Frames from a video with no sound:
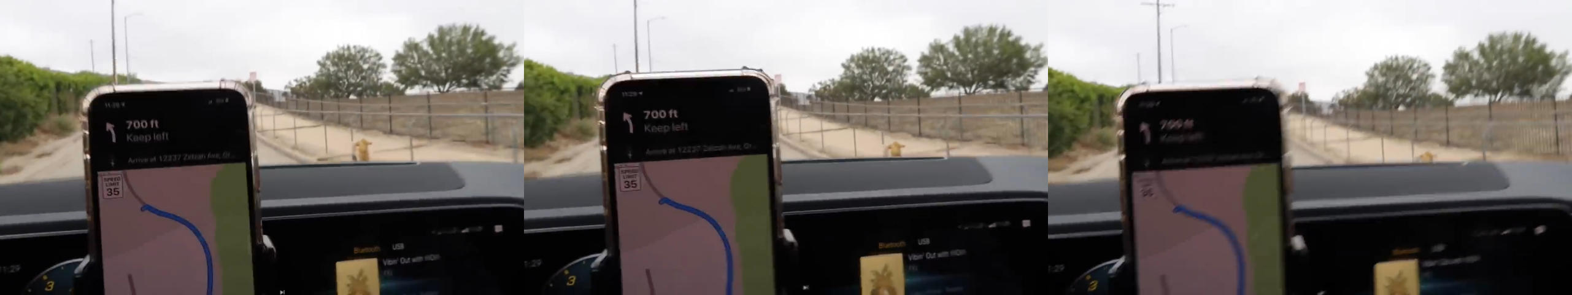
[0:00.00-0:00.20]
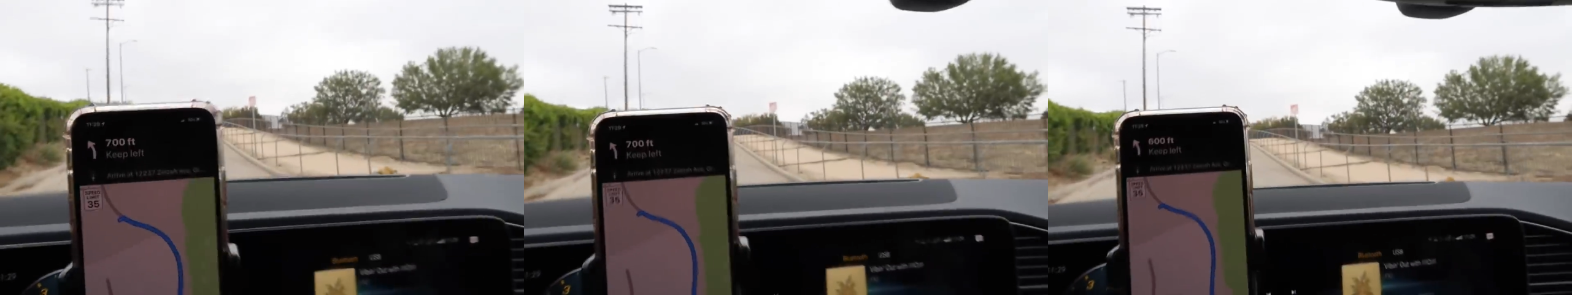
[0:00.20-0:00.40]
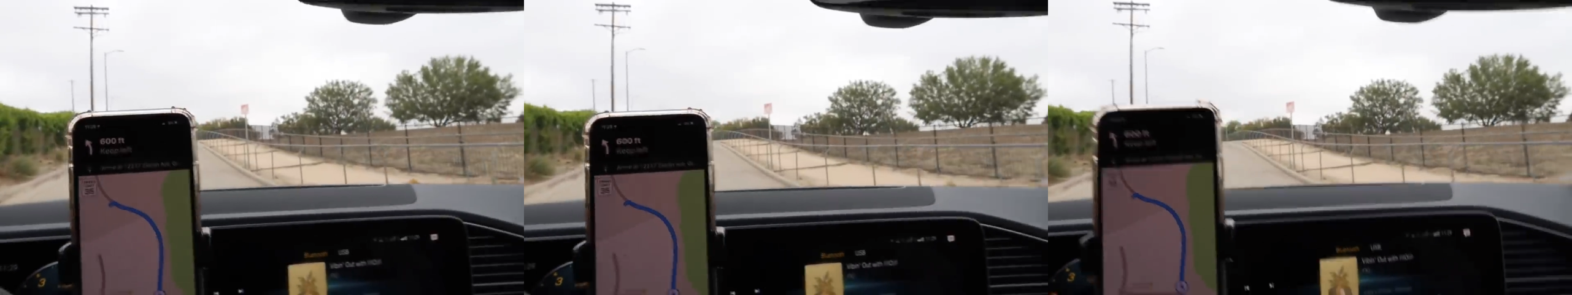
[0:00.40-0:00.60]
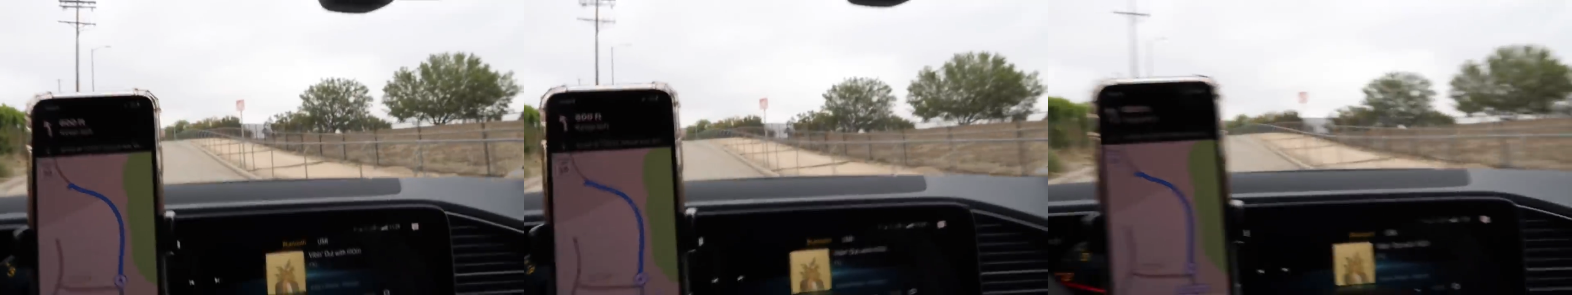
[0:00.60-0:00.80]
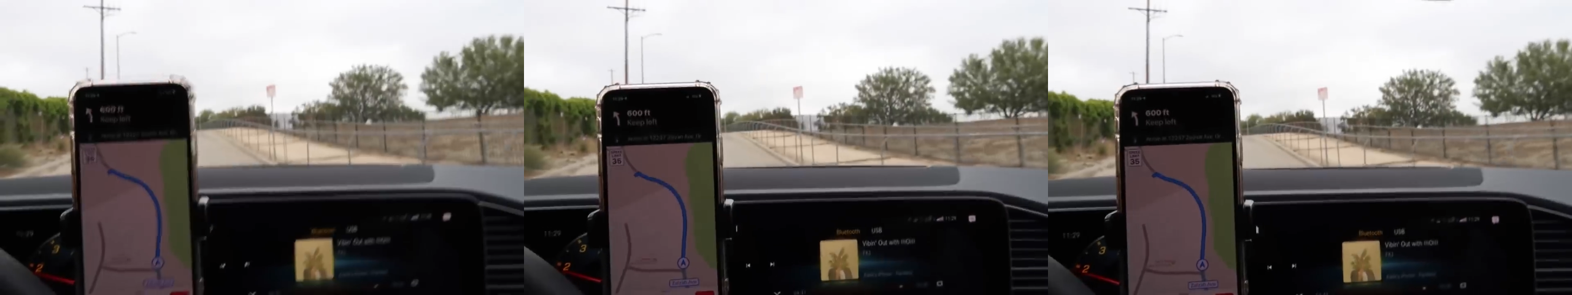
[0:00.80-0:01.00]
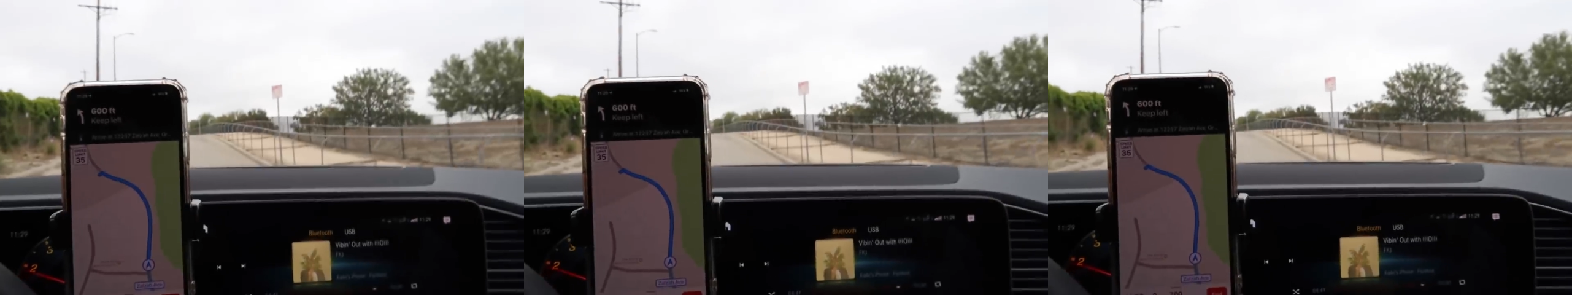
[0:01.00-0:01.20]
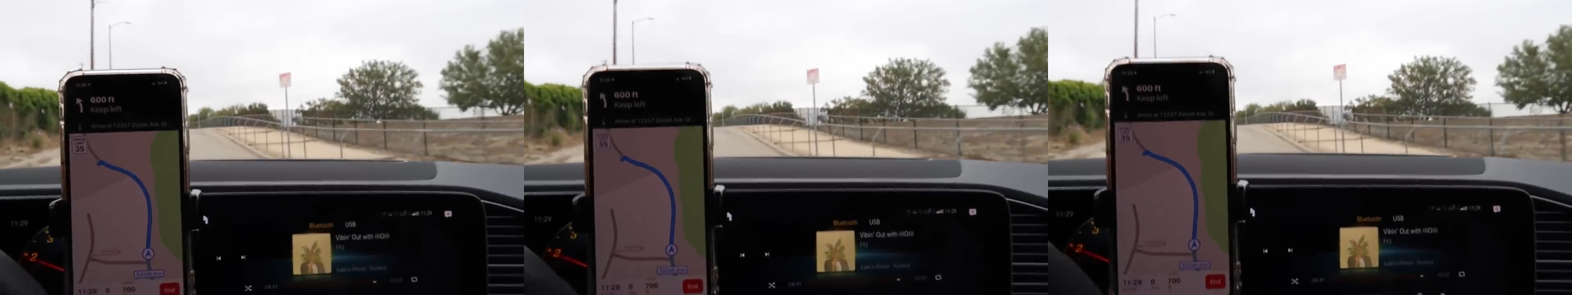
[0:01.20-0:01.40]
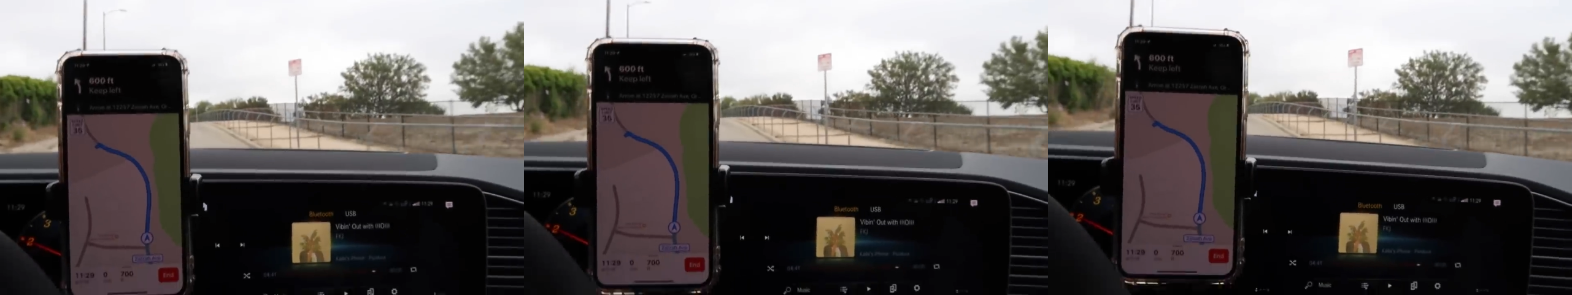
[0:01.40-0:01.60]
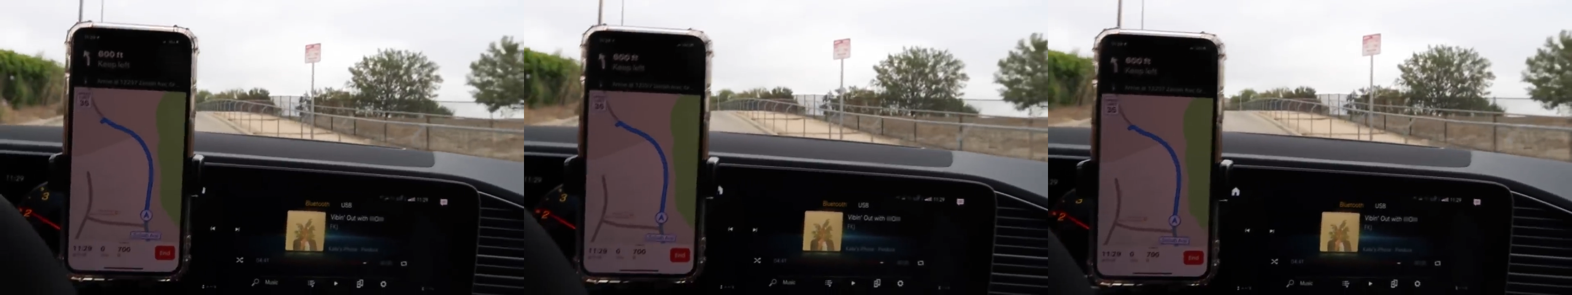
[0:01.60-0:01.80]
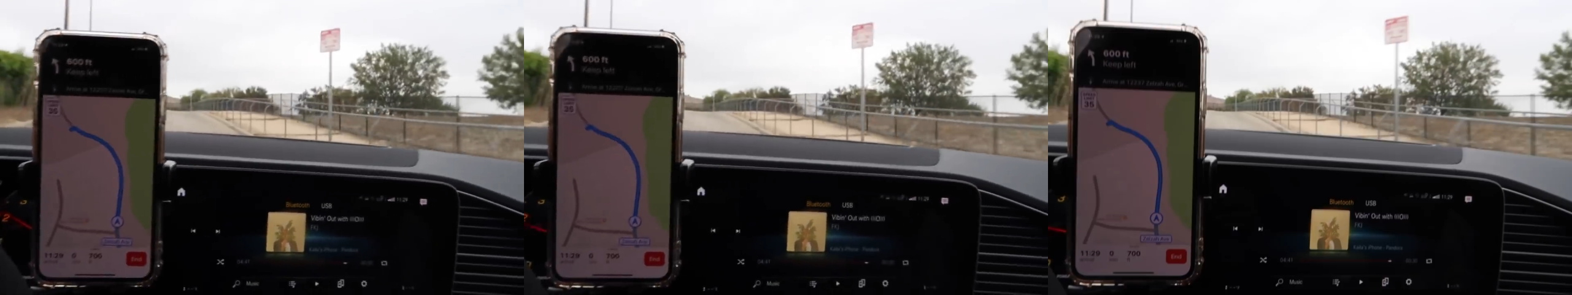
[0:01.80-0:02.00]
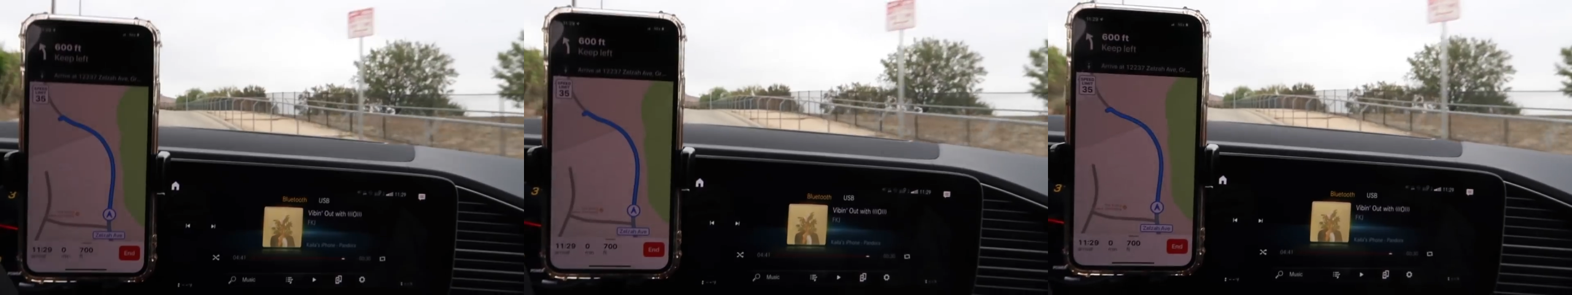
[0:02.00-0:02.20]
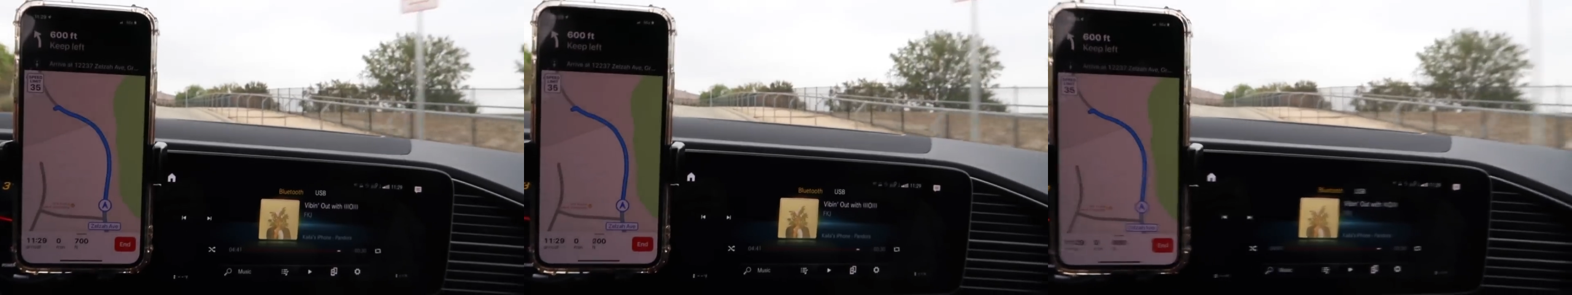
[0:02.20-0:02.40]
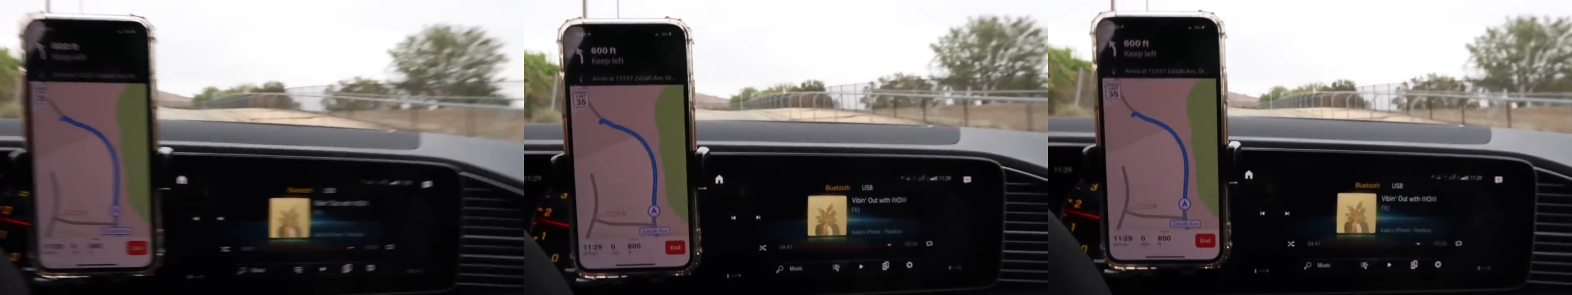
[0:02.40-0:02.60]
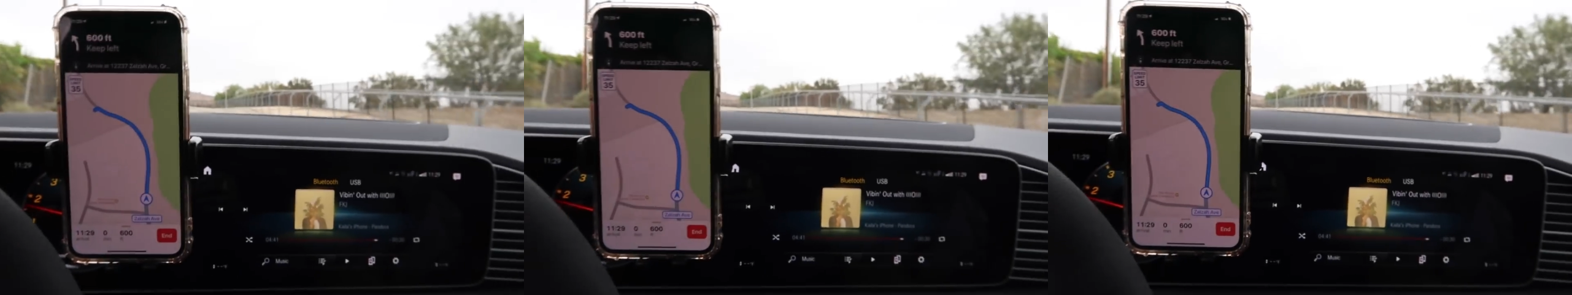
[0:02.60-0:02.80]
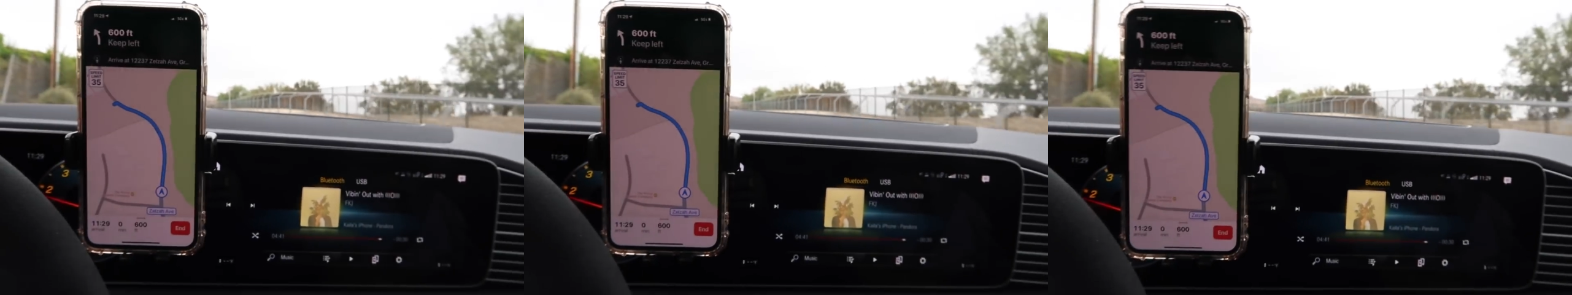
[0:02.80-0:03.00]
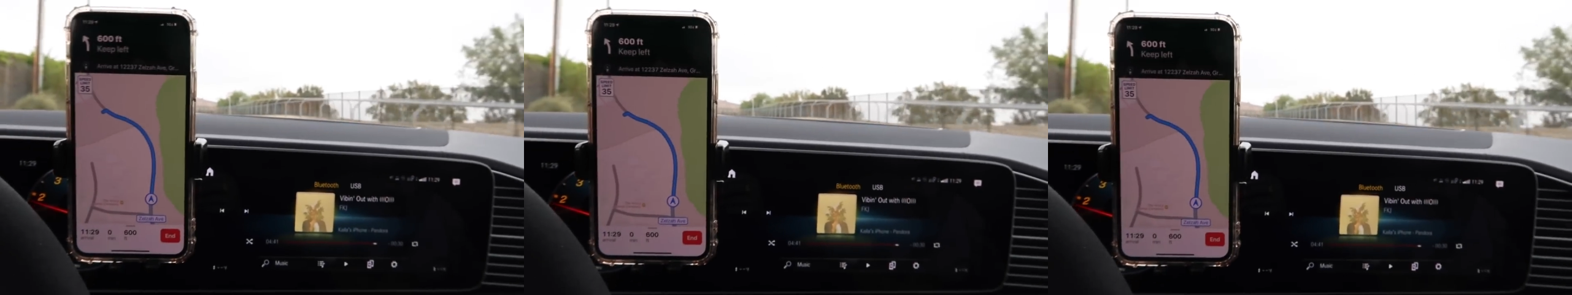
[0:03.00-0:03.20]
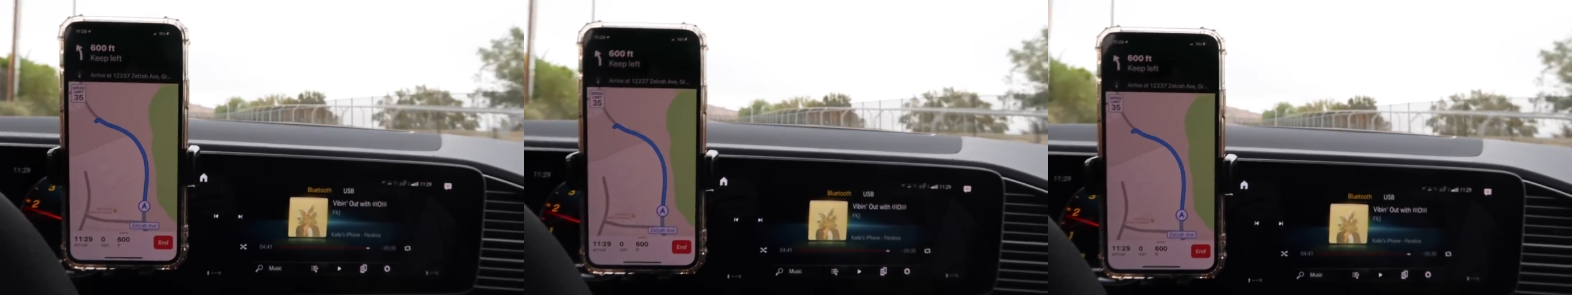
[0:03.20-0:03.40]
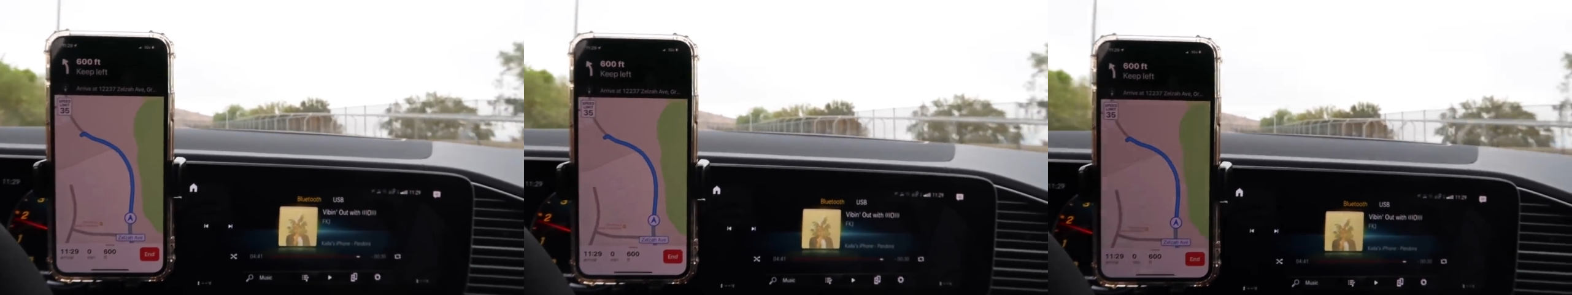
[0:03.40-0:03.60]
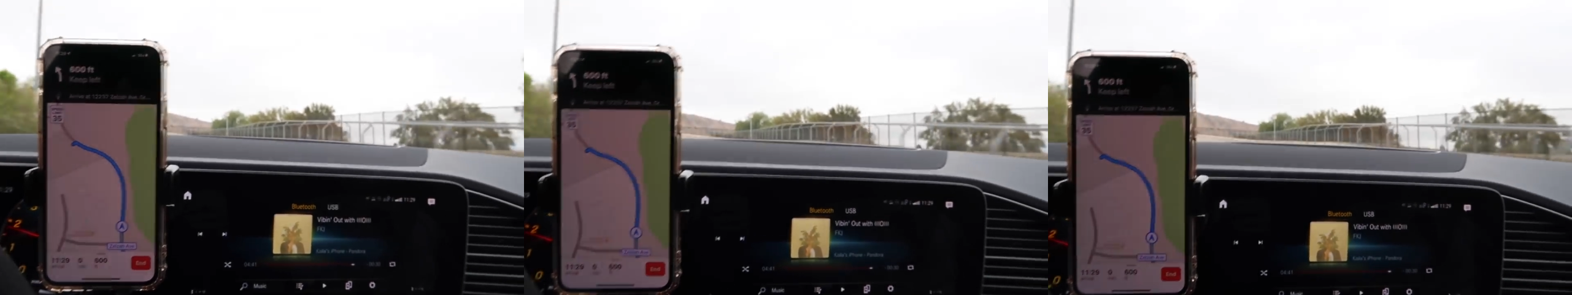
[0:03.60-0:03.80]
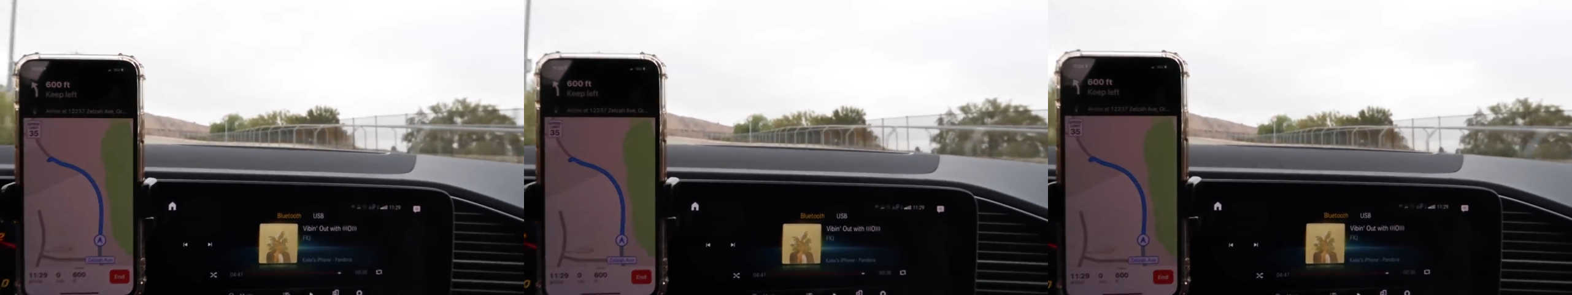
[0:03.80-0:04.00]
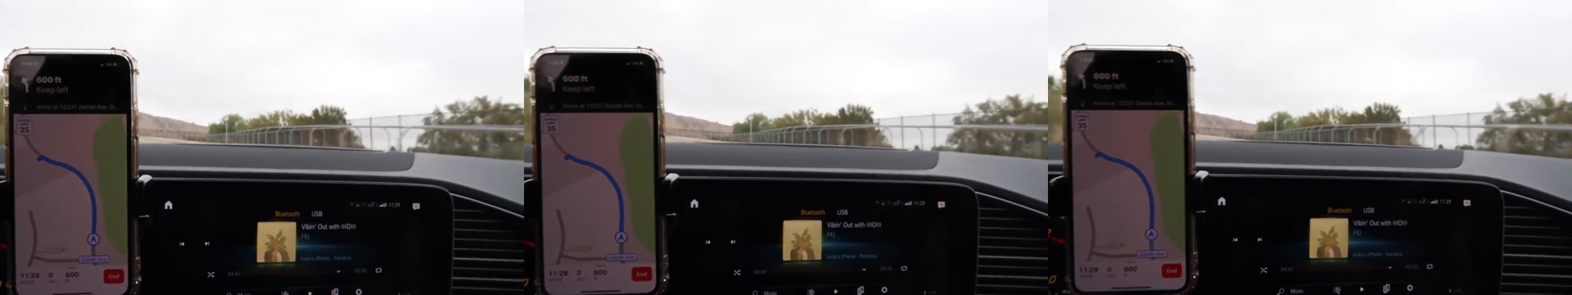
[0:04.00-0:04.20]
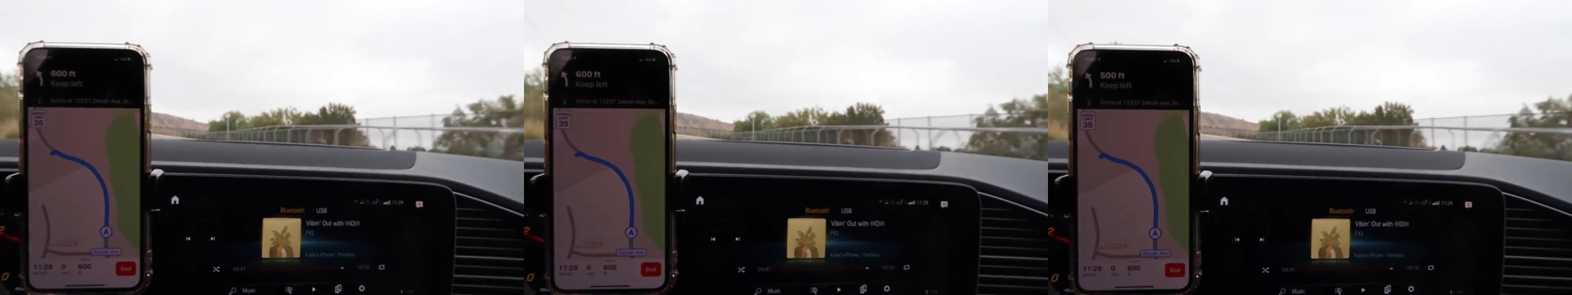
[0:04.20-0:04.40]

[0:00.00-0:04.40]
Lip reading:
(no speaker visible)